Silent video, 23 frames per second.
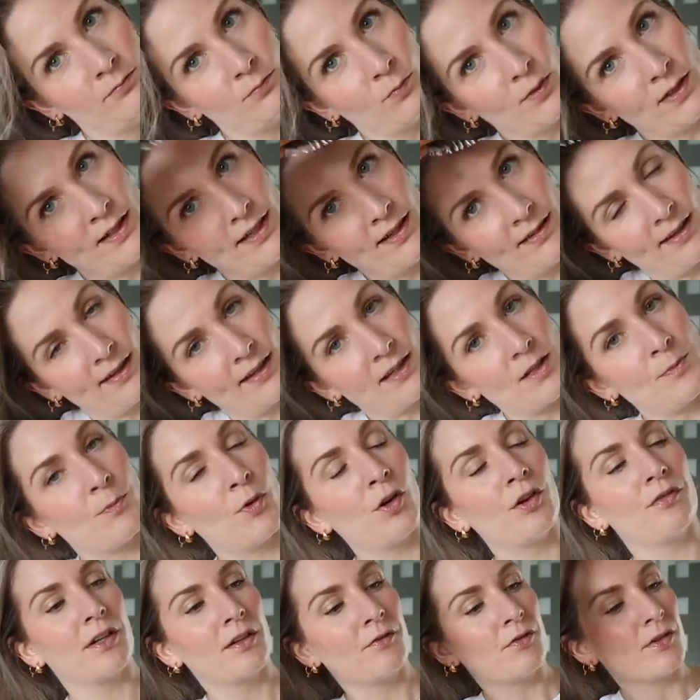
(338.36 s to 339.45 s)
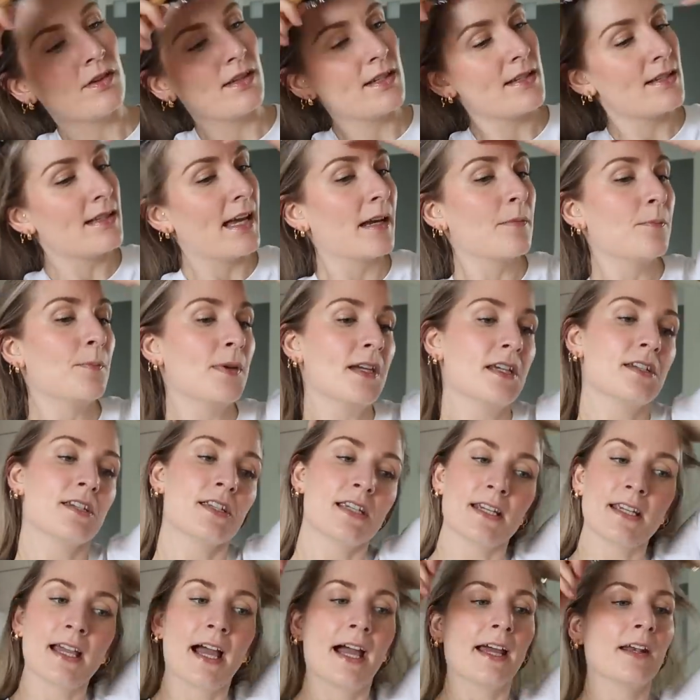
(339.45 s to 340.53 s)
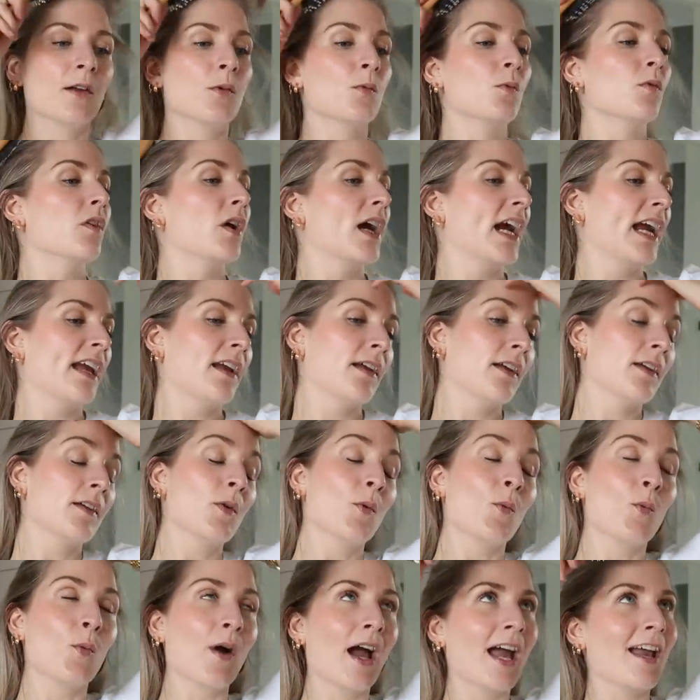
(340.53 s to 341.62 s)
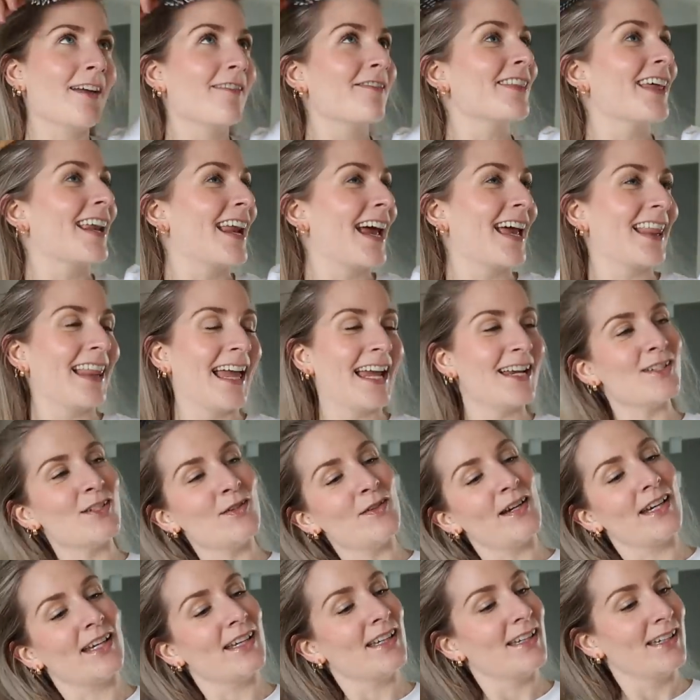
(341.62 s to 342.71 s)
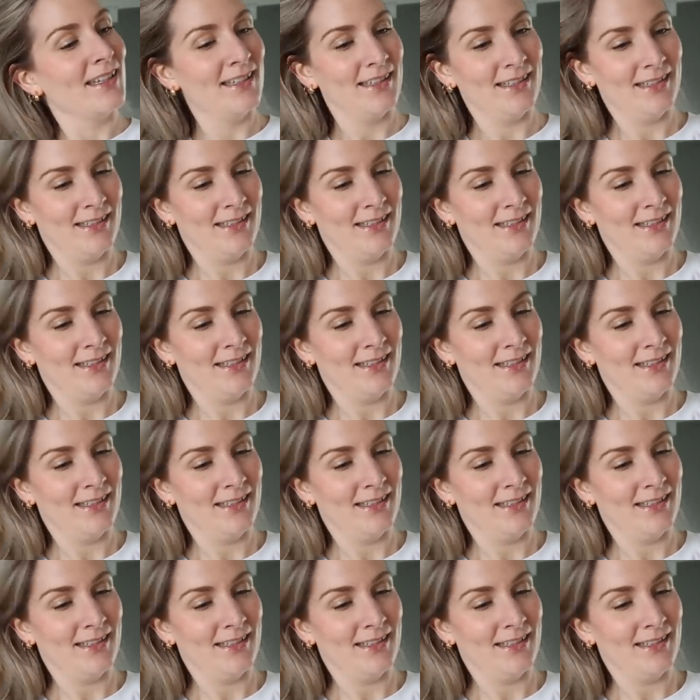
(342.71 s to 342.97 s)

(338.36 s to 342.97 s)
which I think is perfect for this like beachy kind of wave that I like doing.